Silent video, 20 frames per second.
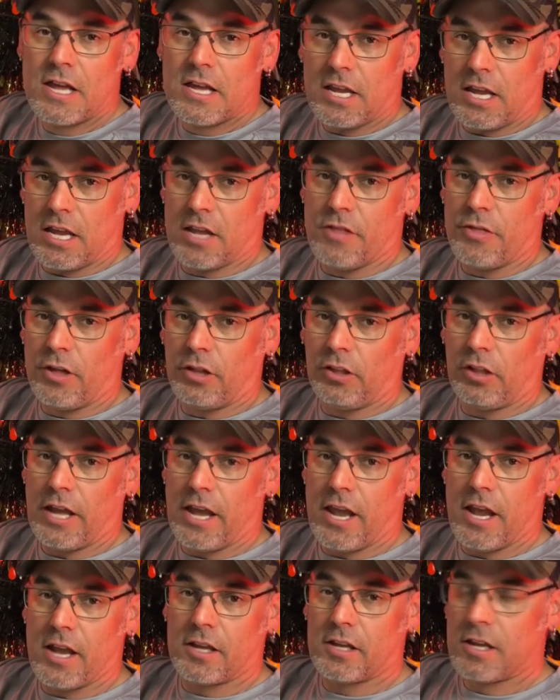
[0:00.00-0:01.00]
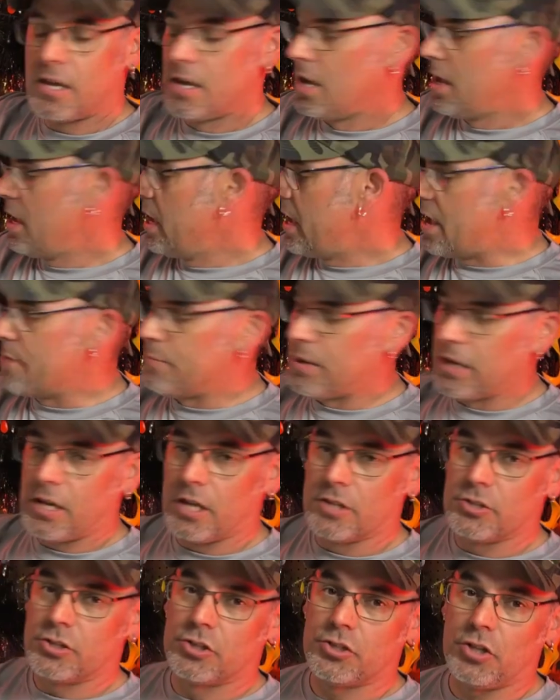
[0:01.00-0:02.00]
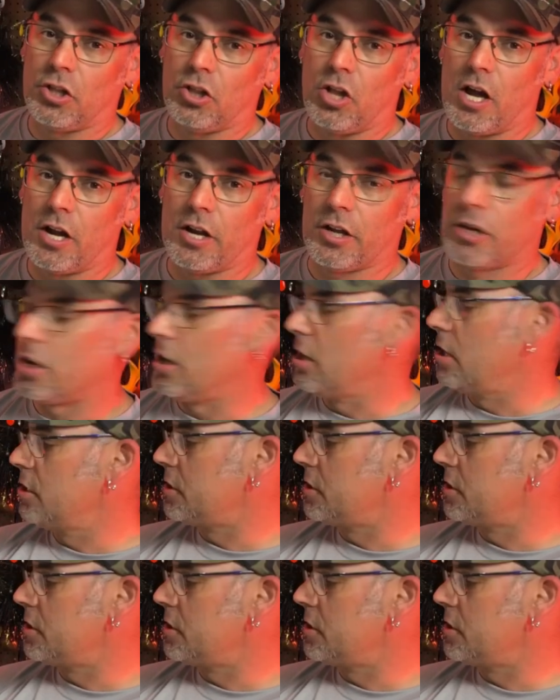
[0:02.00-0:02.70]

in the lake. And because there's a lot of current